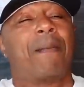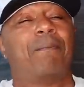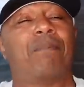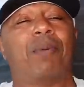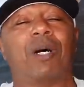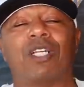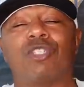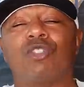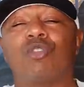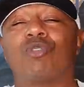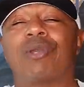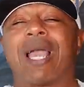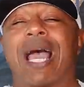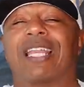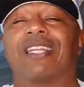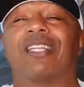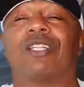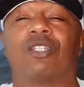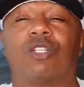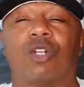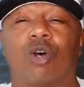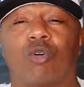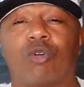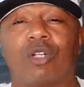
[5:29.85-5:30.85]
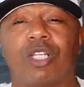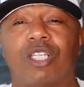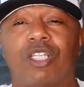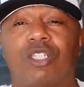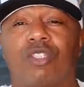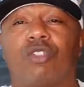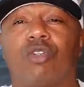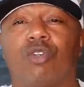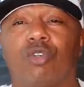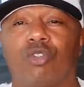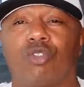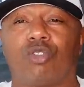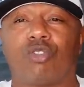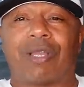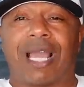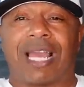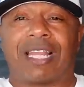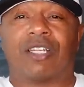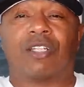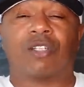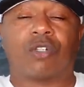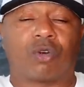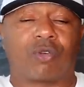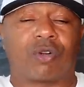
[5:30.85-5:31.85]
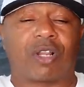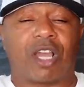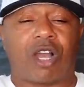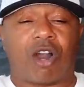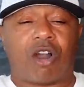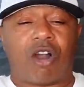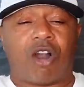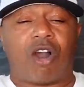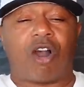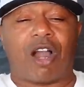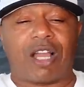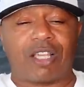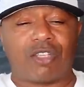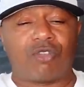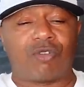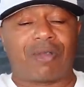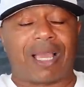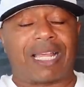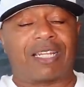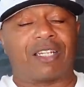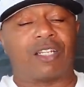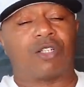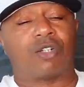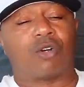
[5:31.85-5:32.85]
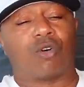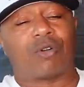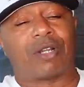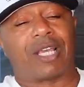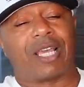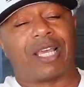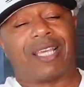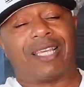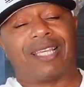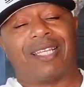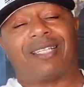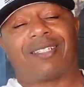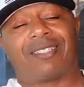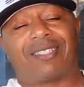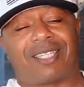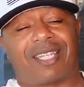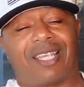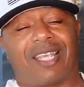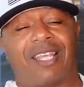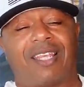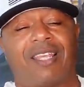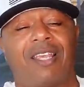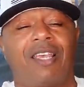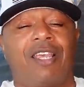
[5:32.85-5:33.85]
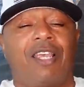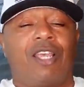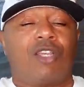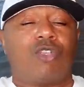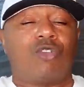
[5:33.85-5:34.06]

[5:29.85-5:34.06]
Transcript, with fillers: But you got to know these dudes. You got to know their heart. You got to know their intent.